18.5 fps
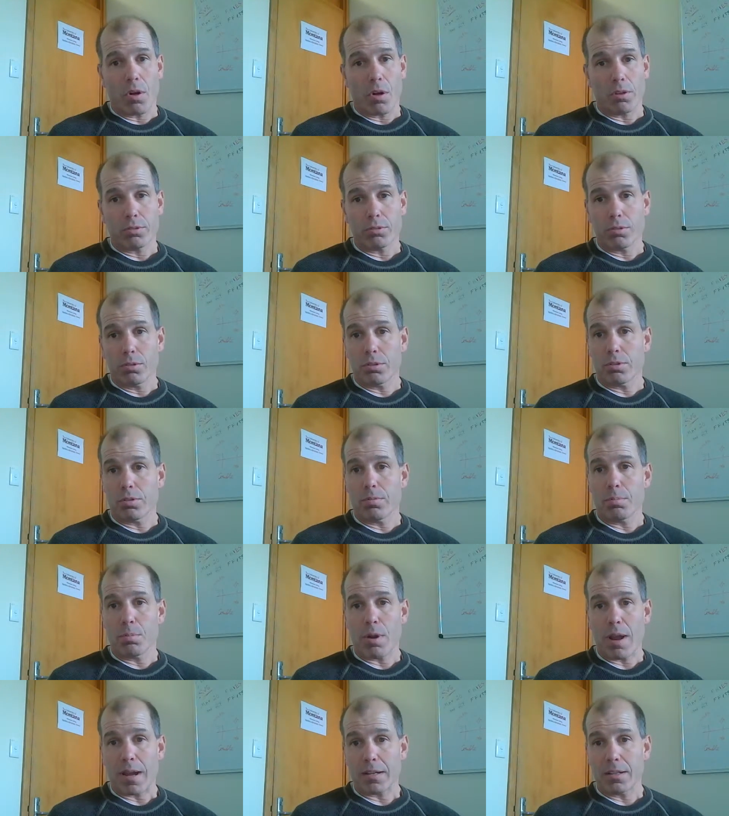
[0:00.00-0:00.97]
all sorts
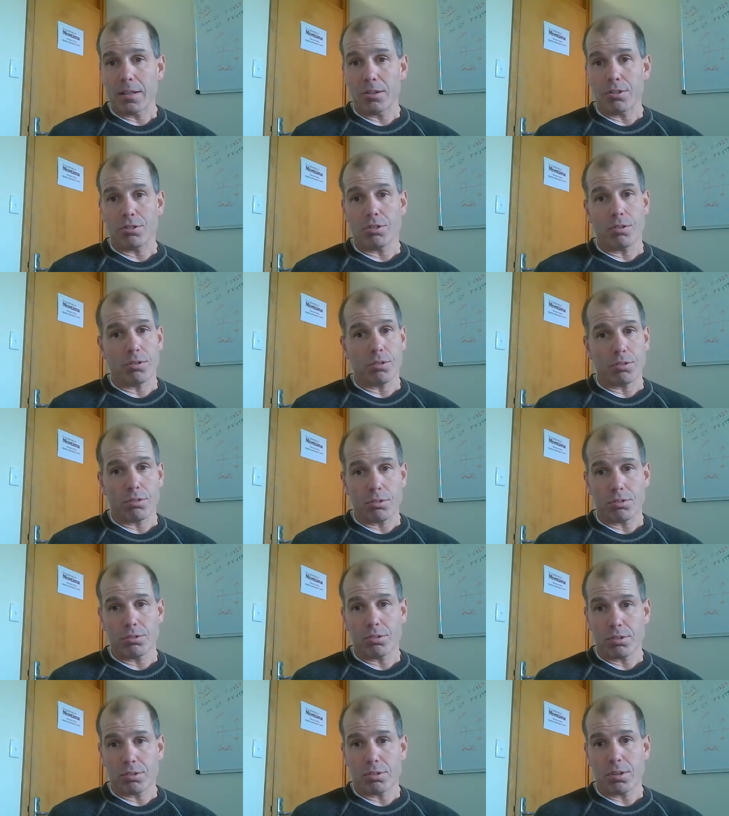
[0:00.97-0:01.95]
of practitioners.
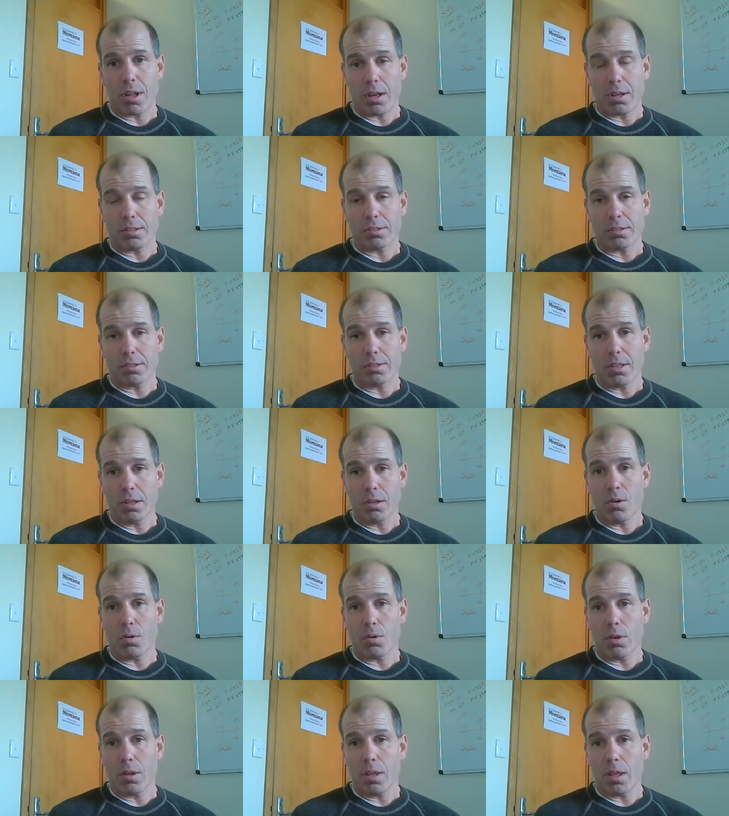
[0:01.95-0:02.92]
There's just not a
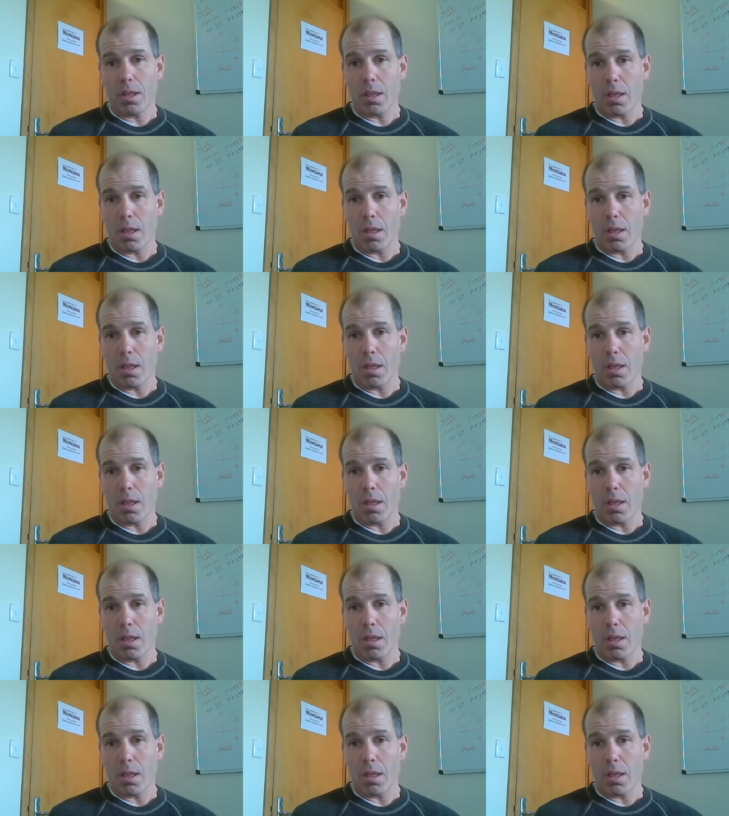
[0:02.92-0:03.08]
single